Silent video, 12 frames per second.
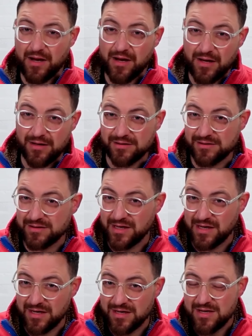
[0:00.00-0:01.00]
and
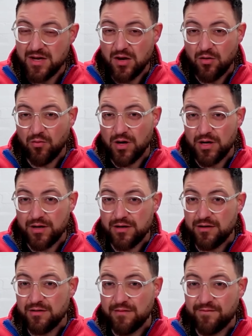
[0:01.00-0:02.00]

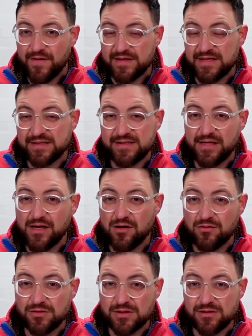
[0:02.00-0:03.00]
one fantastic
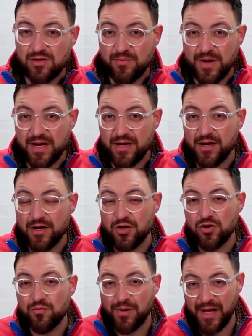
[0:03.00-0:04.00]
goal does not make a
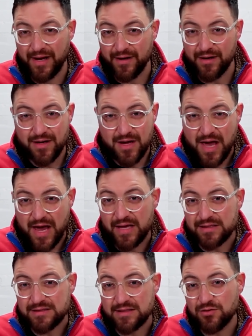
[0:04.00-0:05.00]
good player.
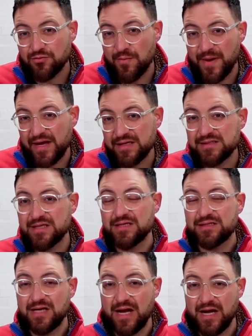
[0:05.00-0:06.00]
It still remains to
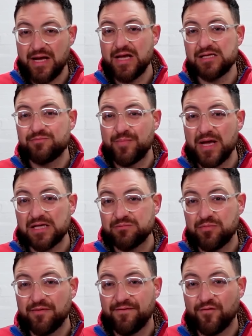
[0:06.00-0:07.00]
this day his best
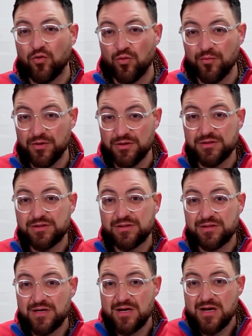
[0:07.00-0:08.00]

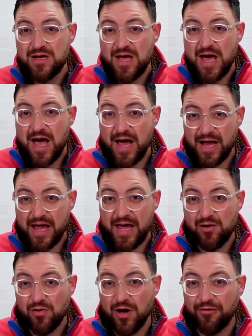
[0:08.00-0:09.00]
performance at
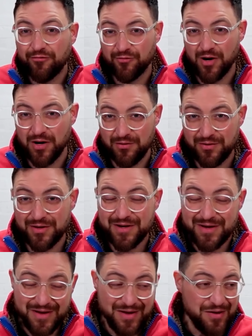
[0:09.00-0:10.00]
Kenilworth Road
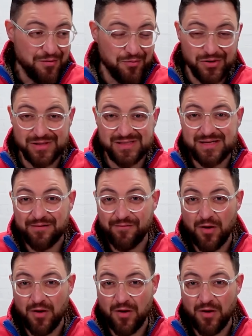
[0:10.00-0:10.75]
was for